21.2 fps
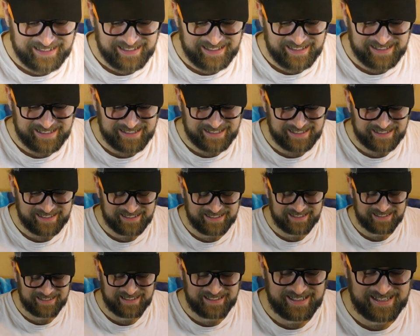it,
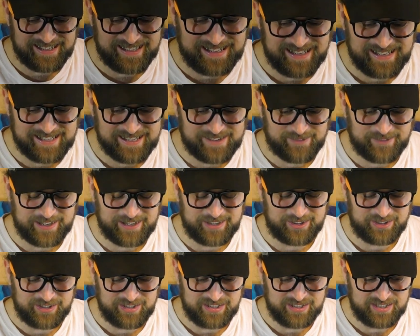it, it's
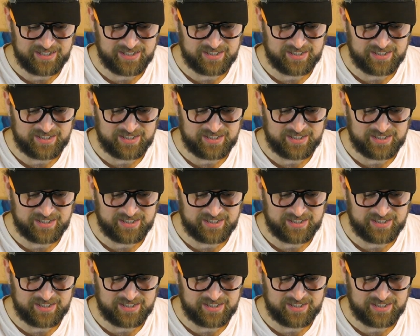real.